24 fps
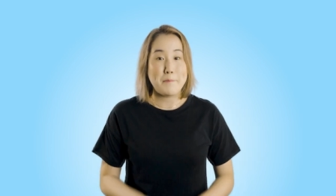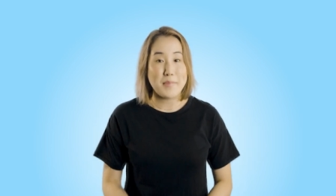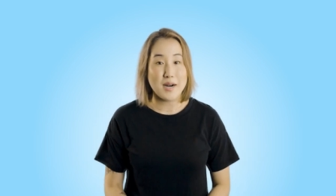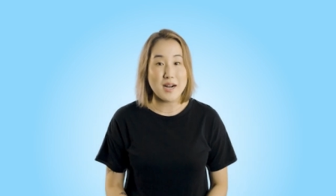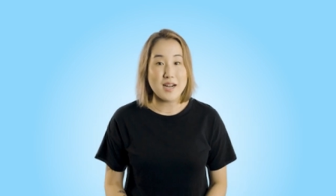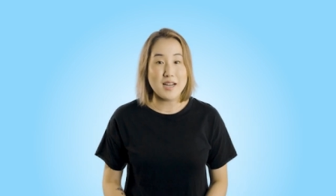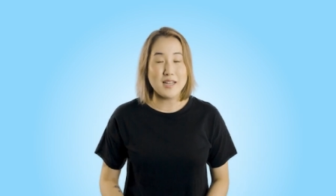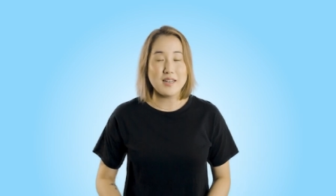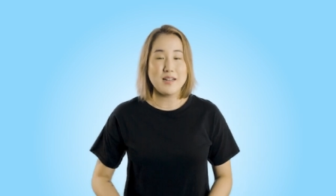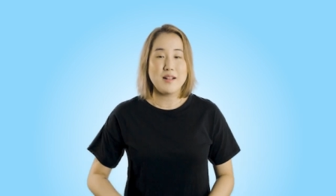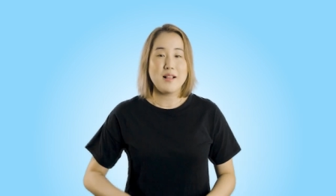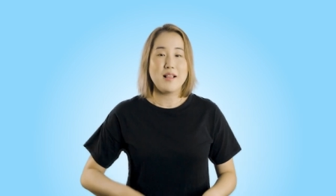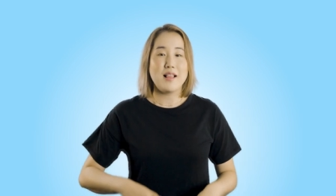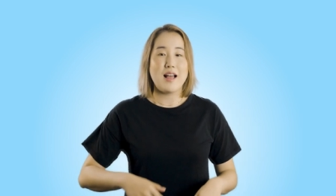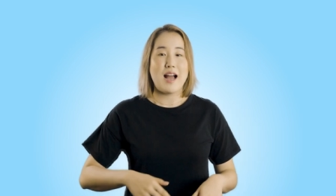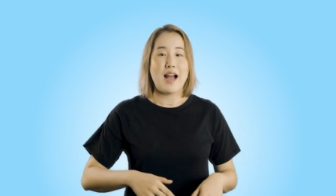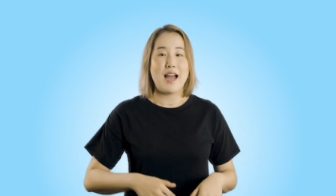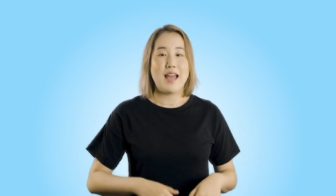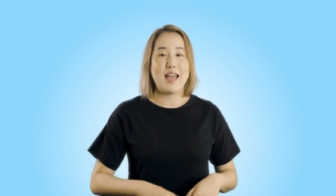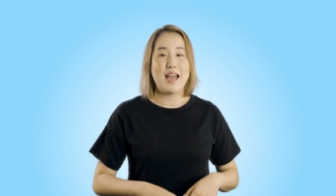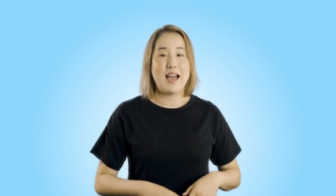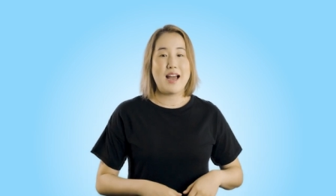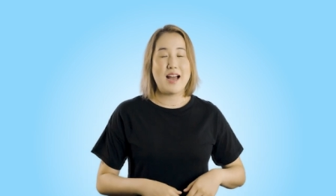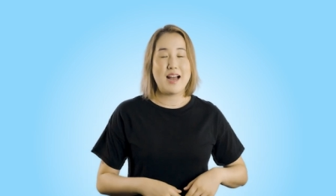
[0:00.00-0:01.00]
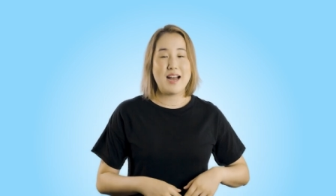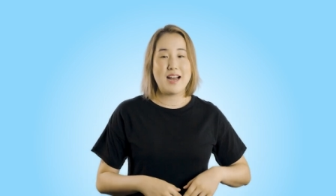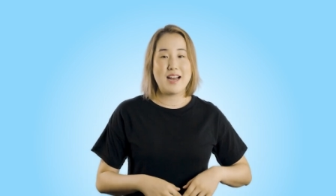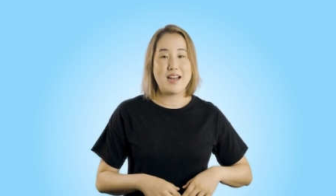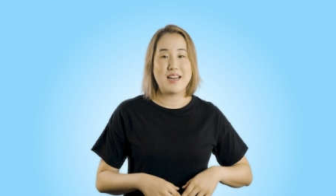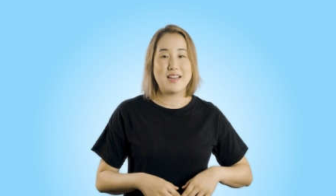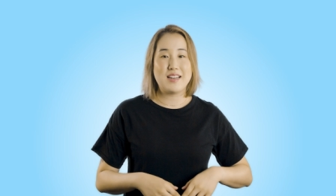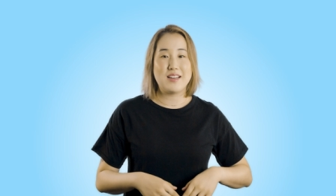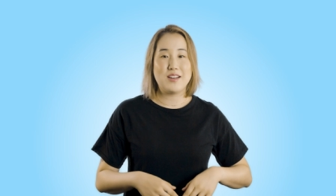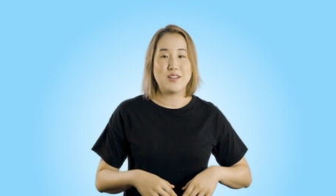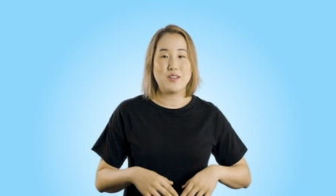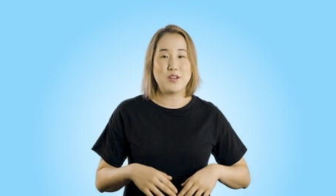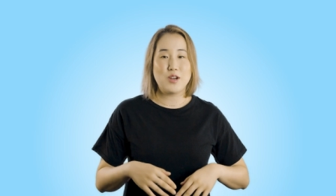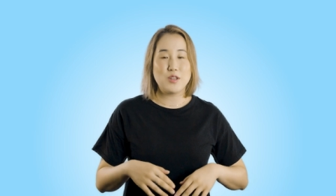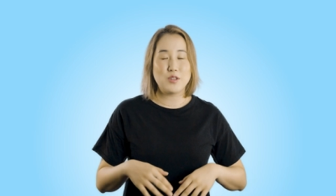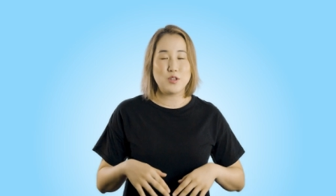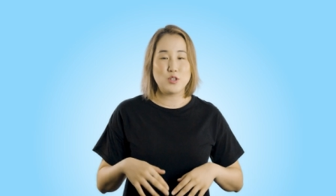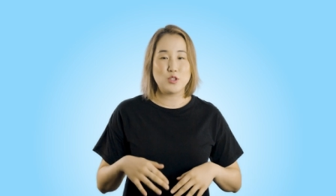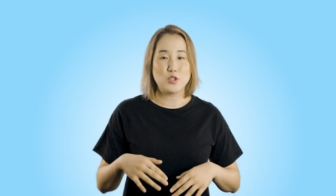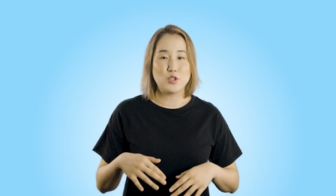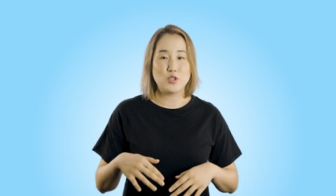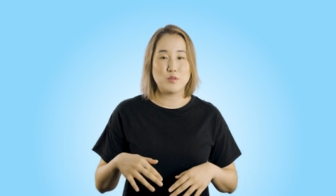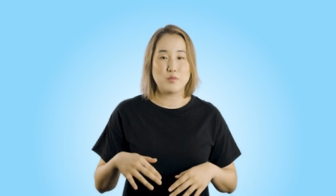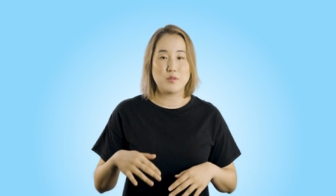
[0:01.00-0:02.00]
But I had
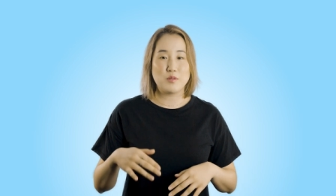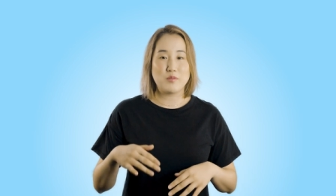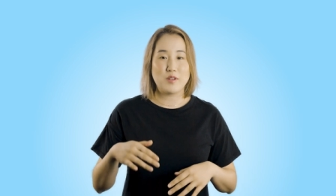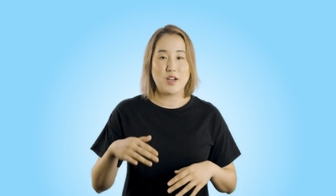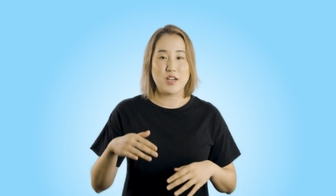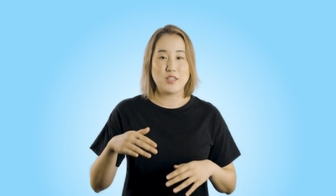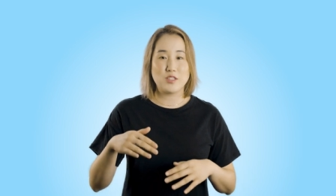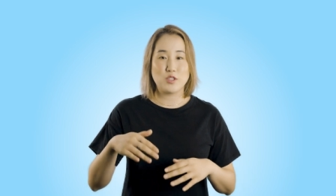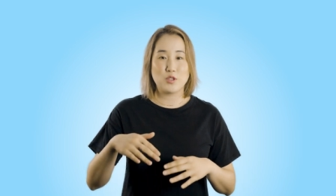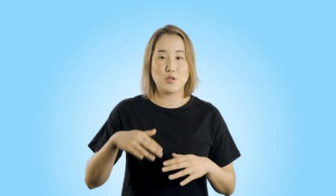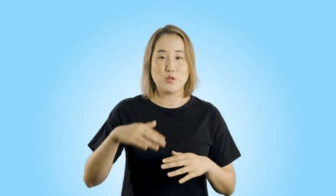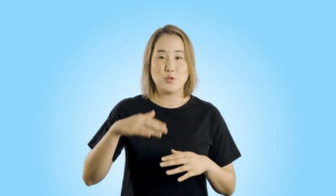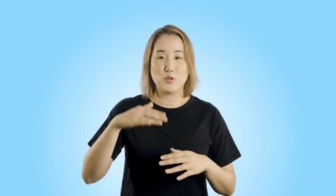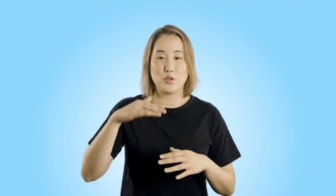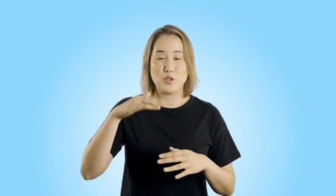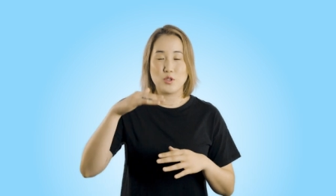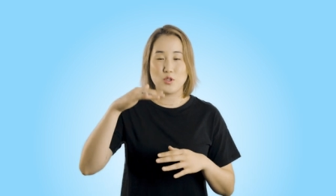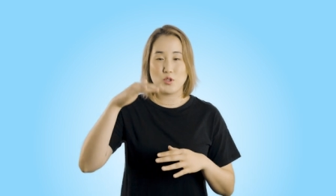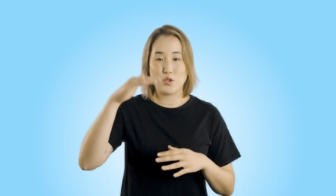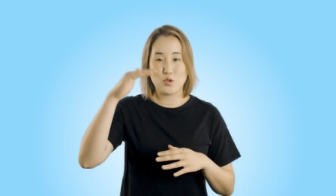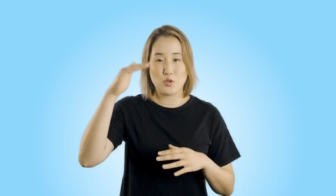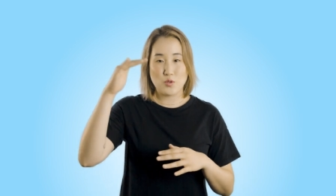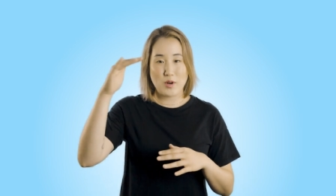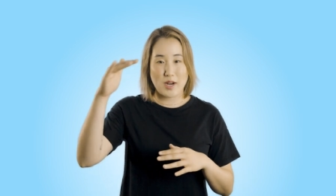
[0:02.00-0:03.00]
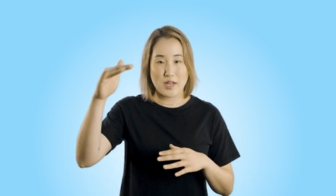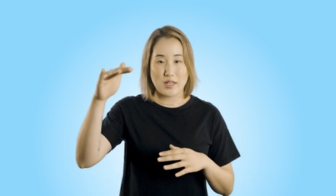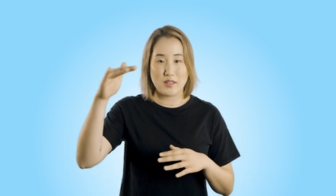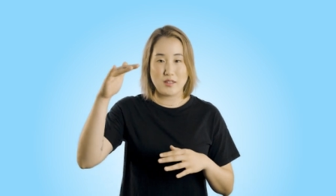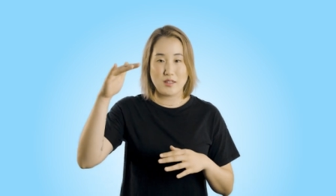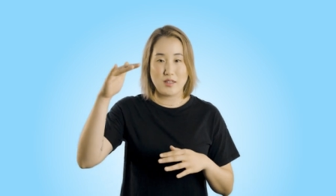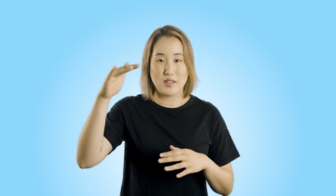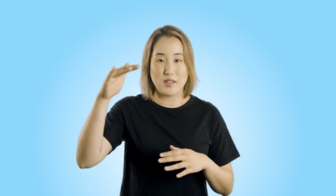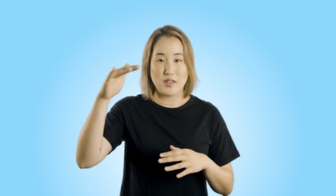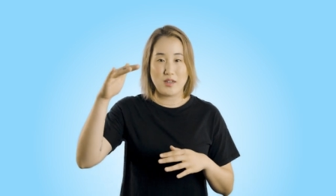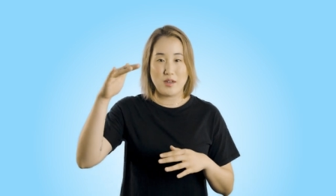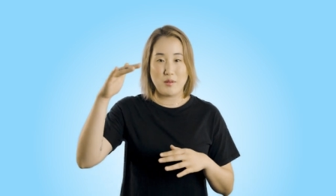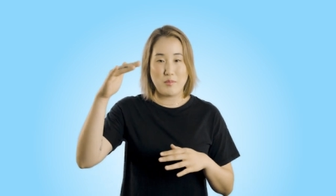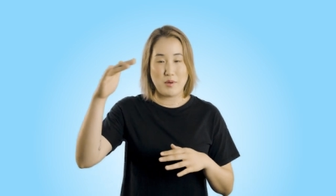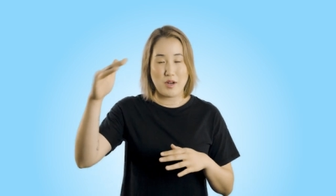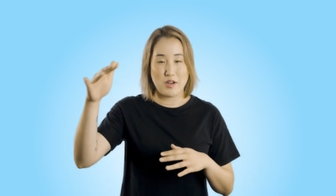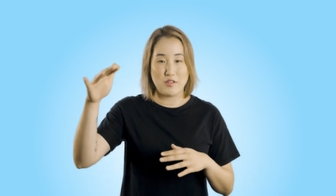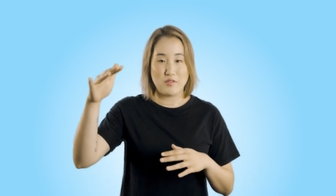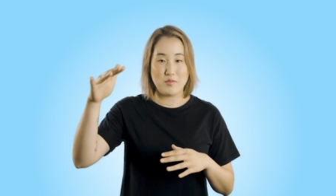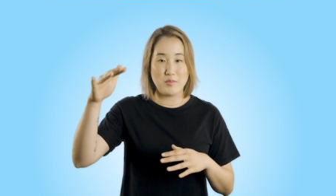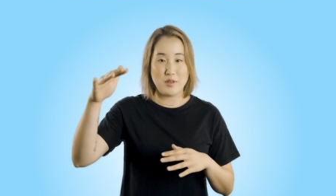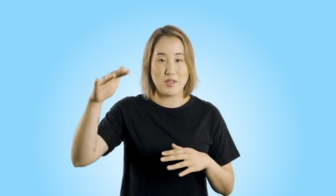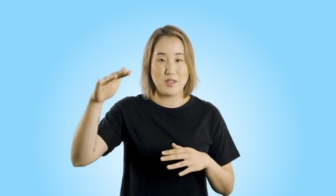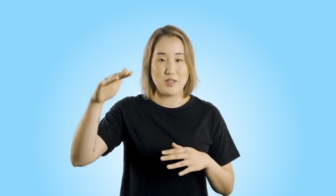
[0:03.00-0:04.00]
another supervisor who was directly
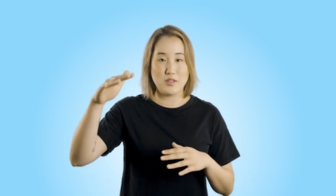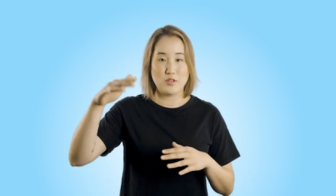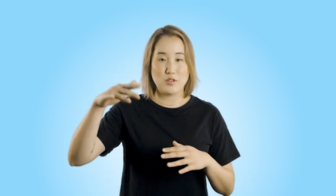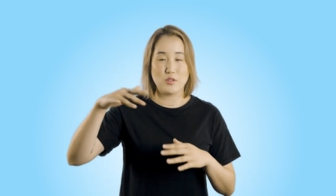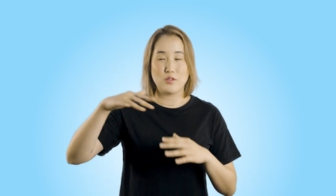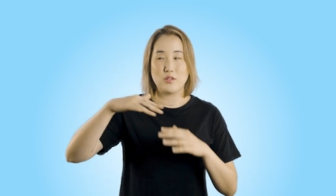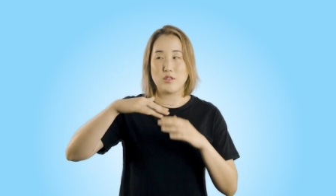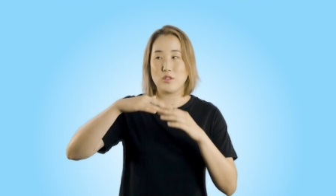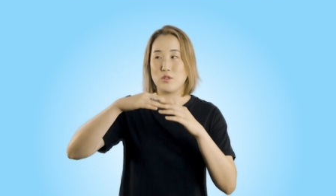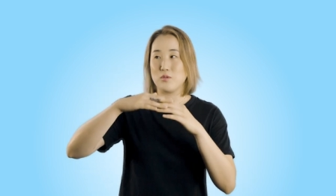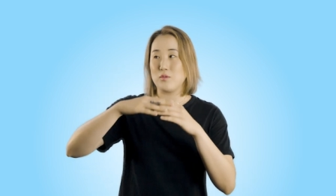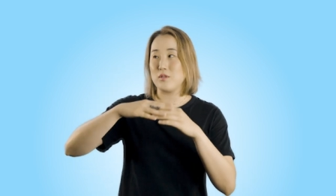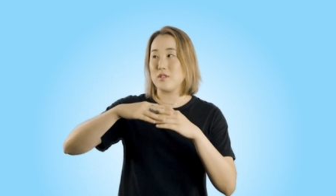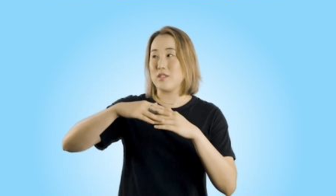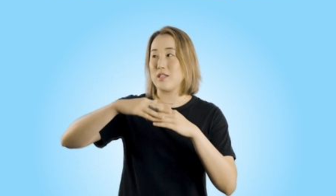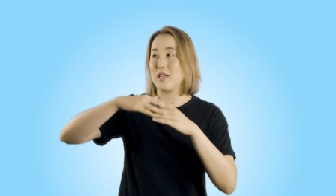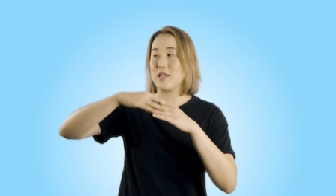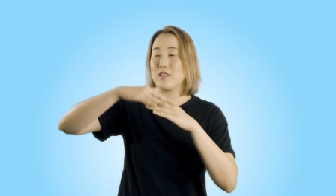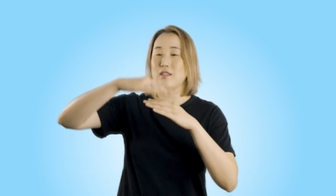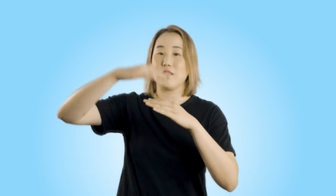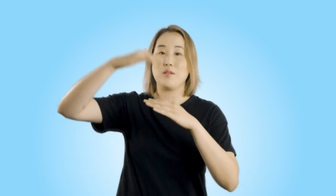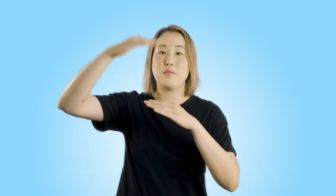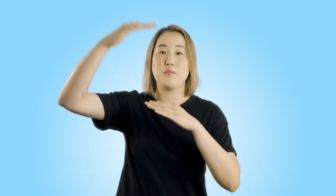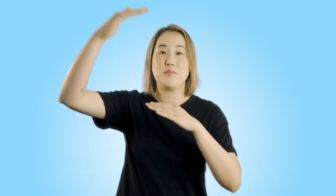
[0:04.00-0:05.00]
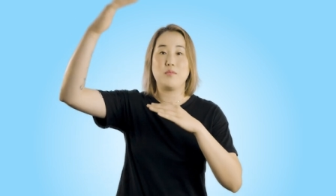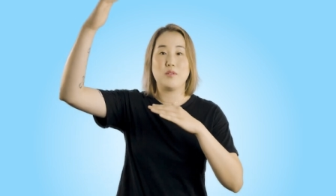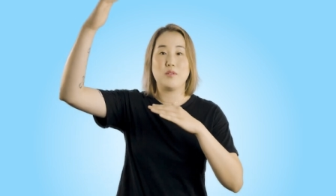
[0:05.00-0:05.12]
above me, so this was like